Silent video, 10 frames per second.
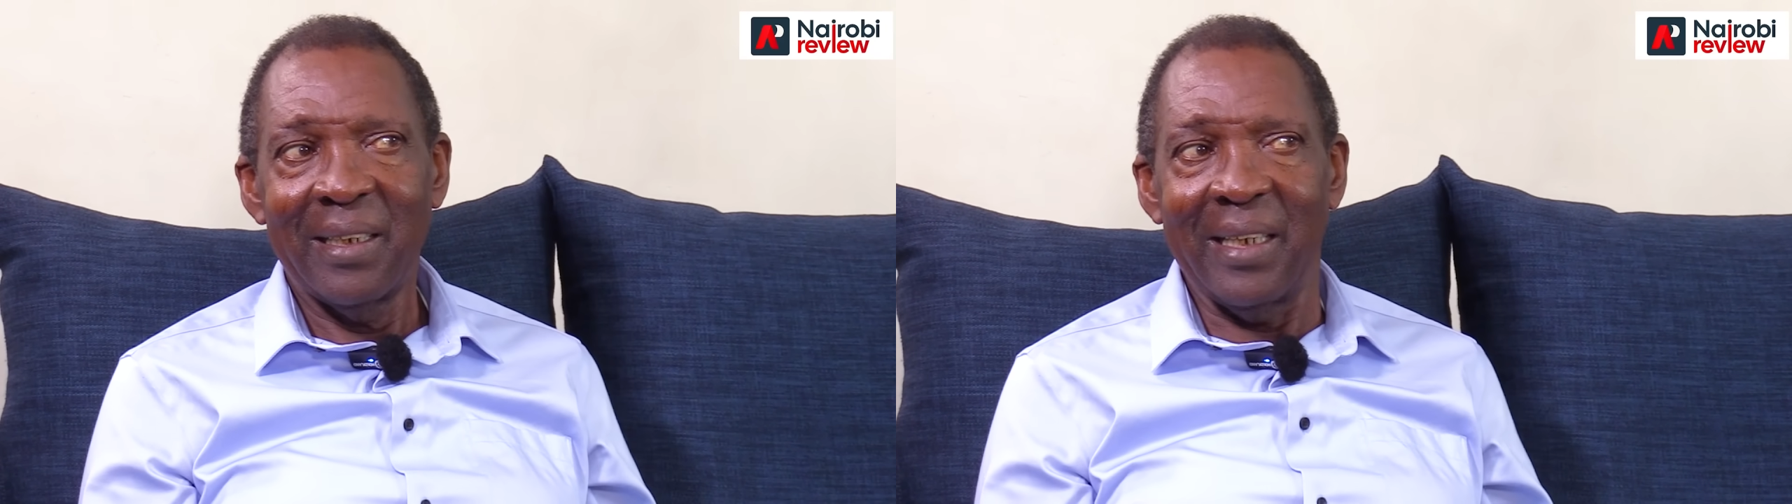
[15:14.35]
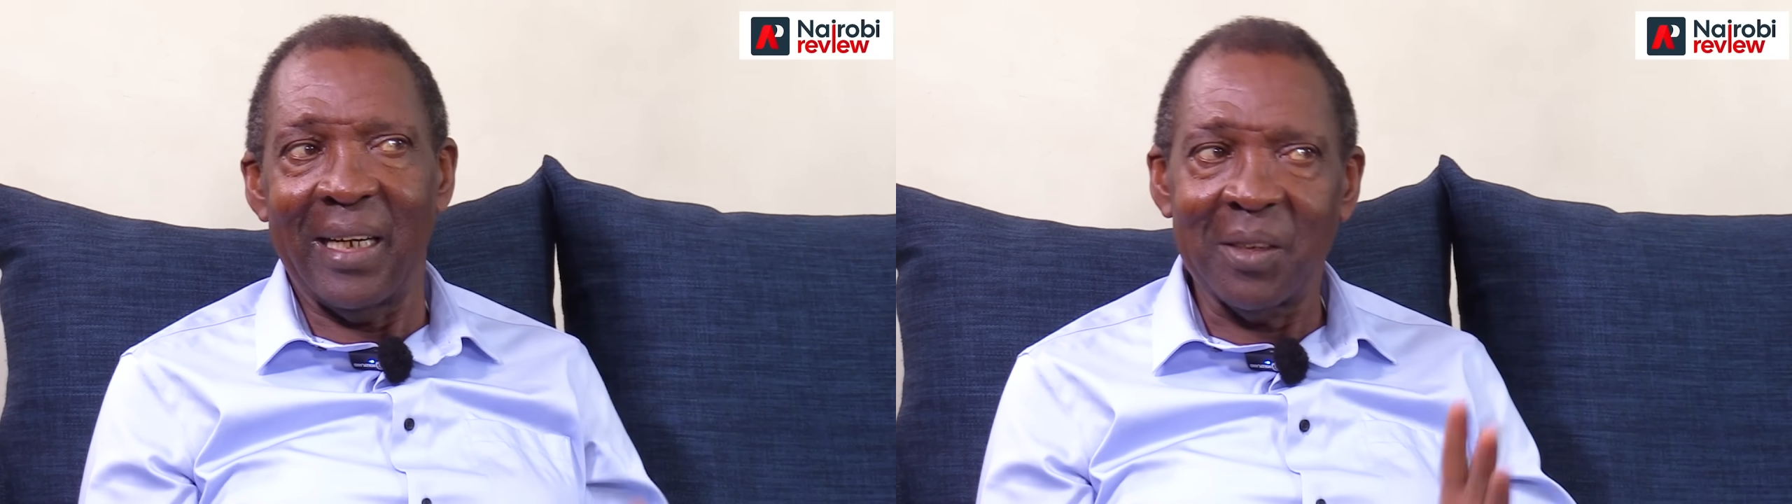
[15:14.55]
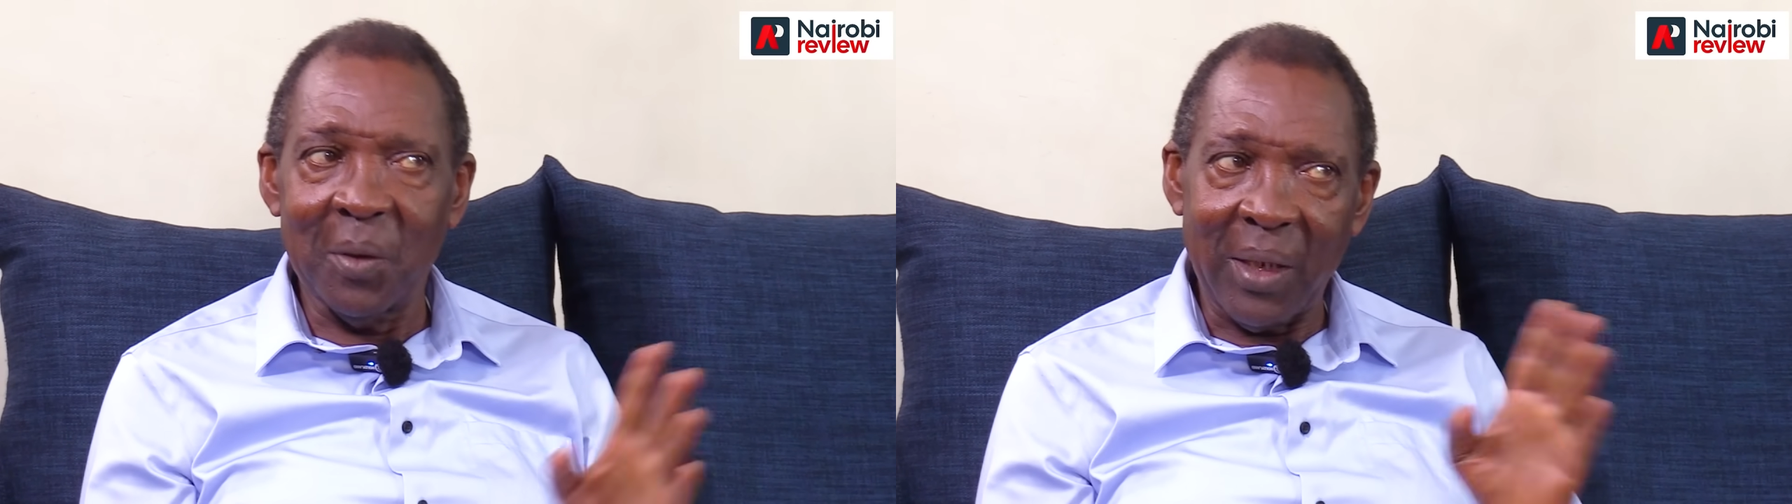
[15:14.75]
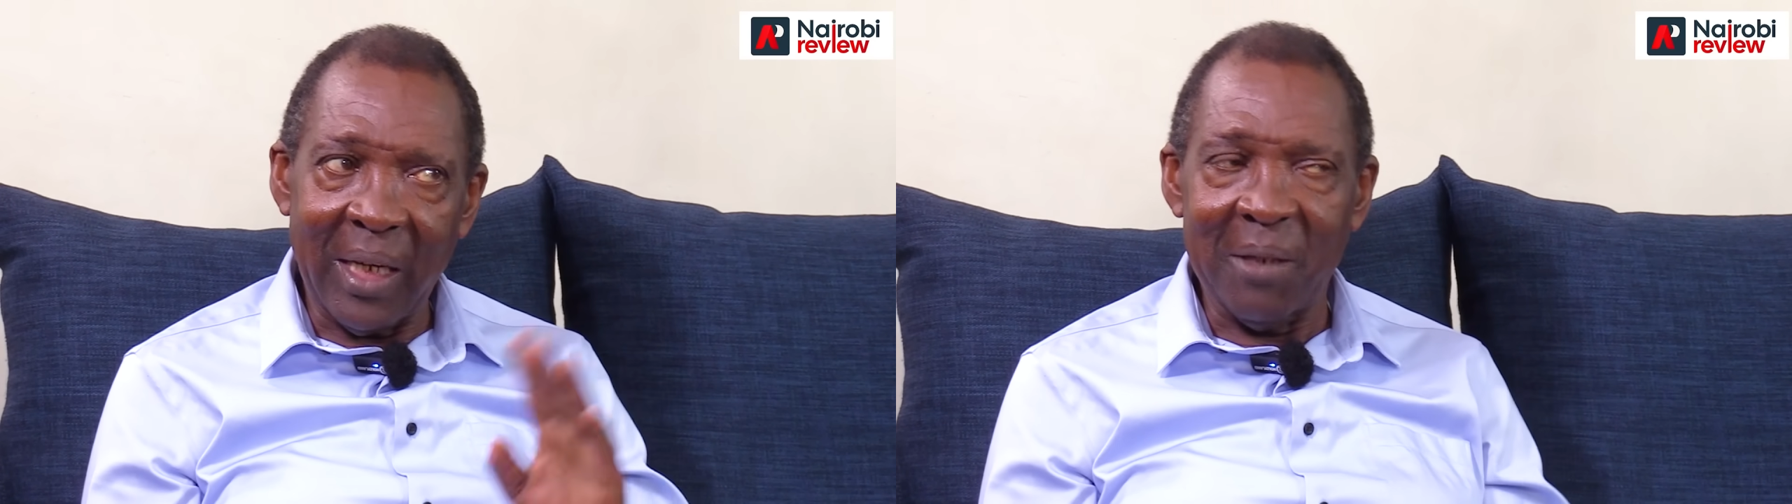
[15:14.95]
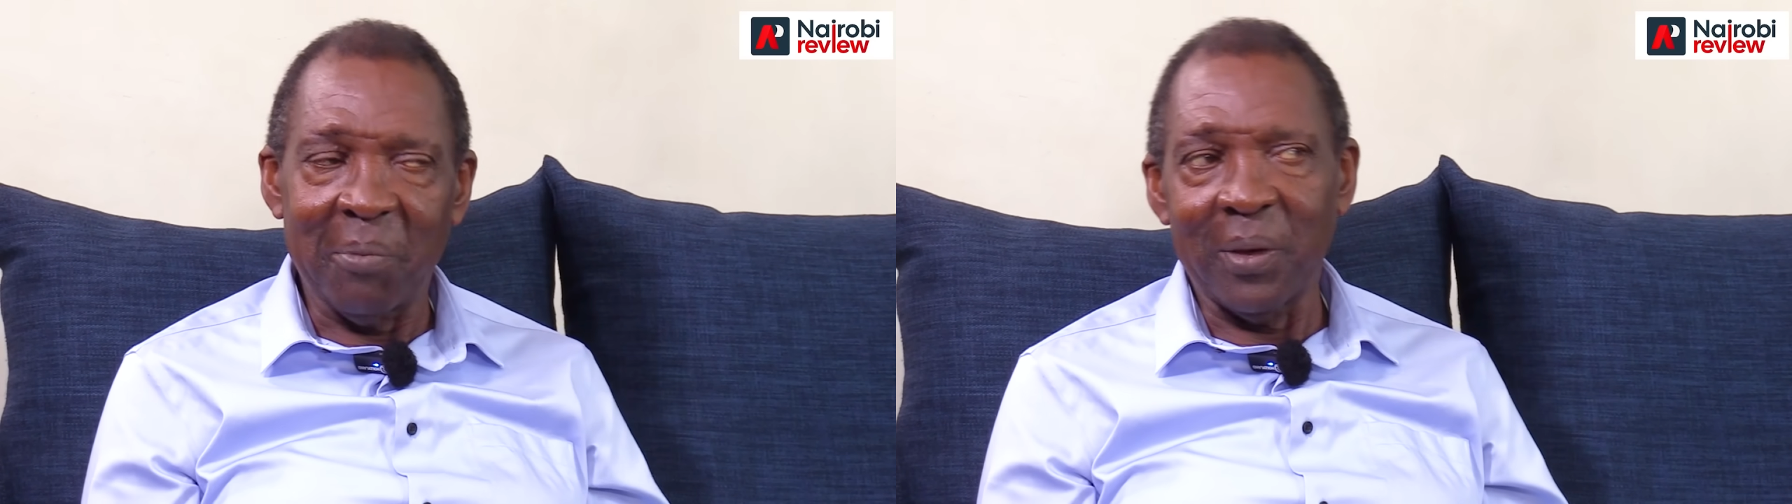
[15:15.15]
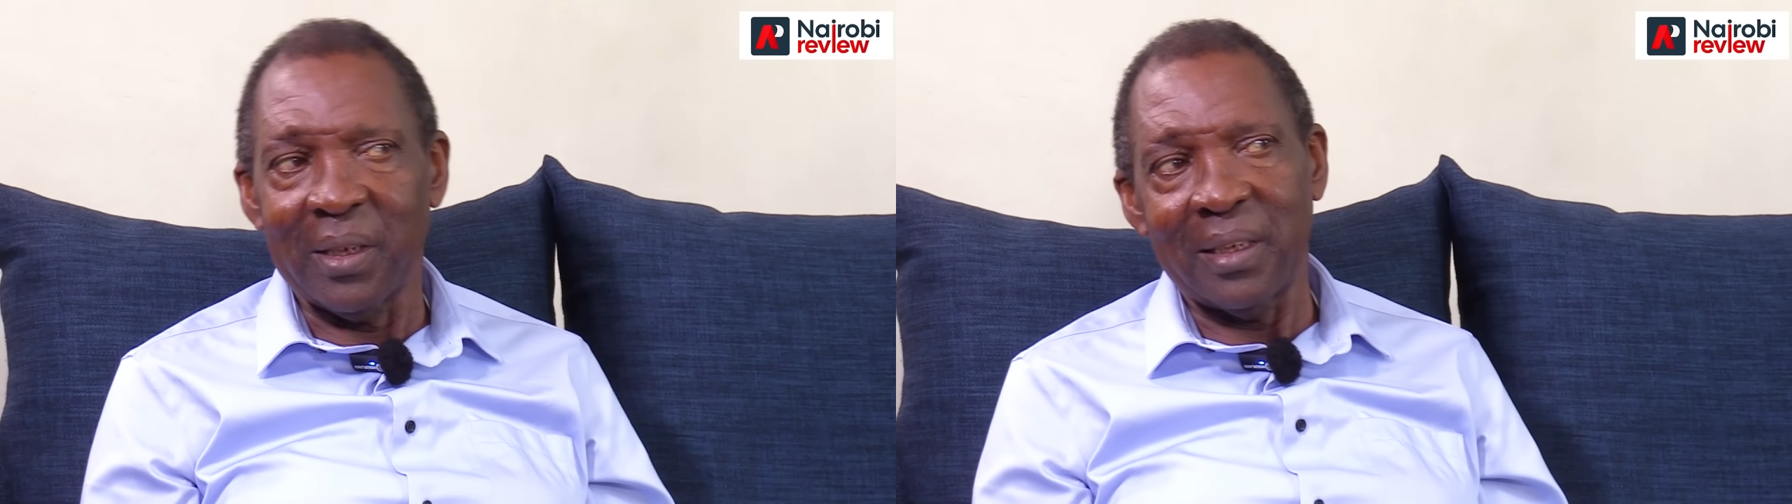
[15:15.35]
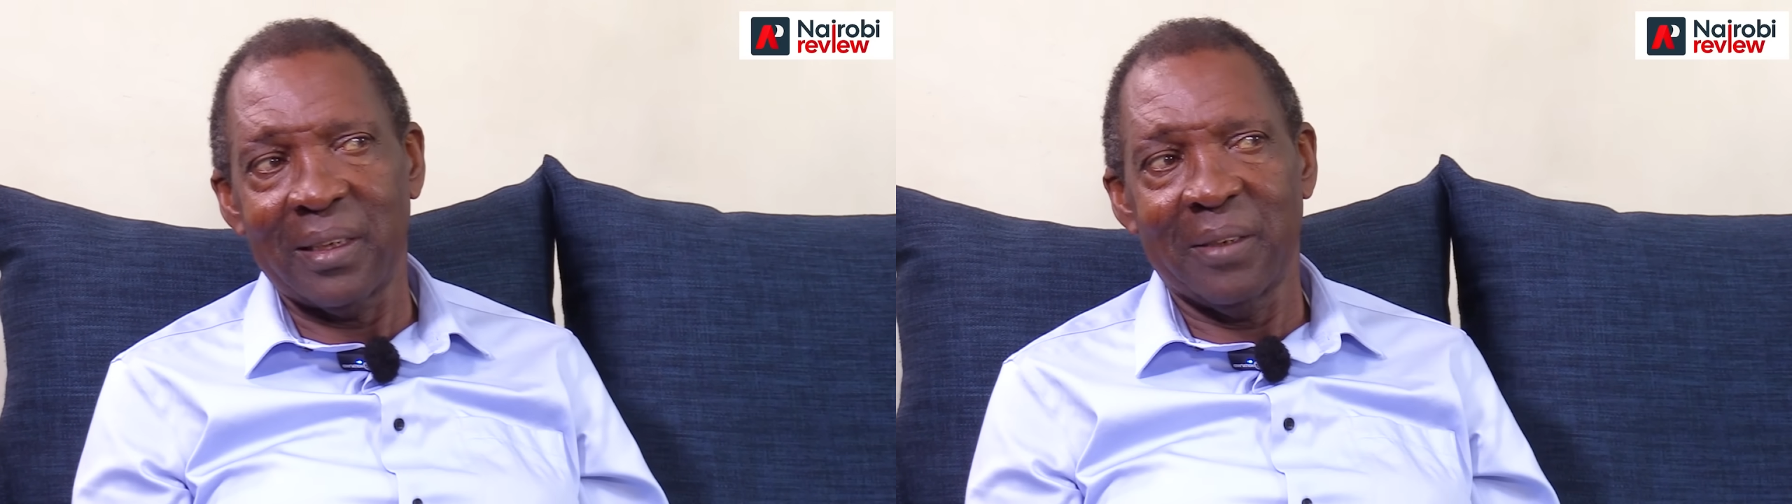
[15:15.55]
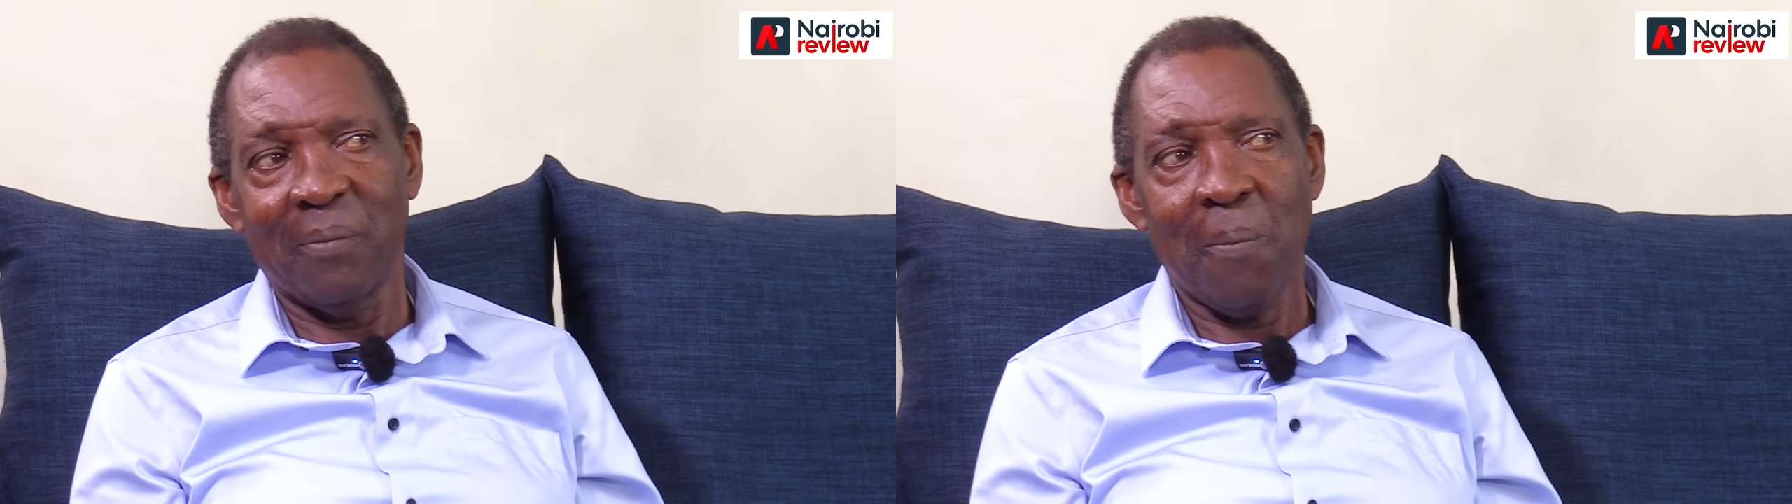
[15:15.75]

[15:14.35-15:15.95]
he has not learned politics.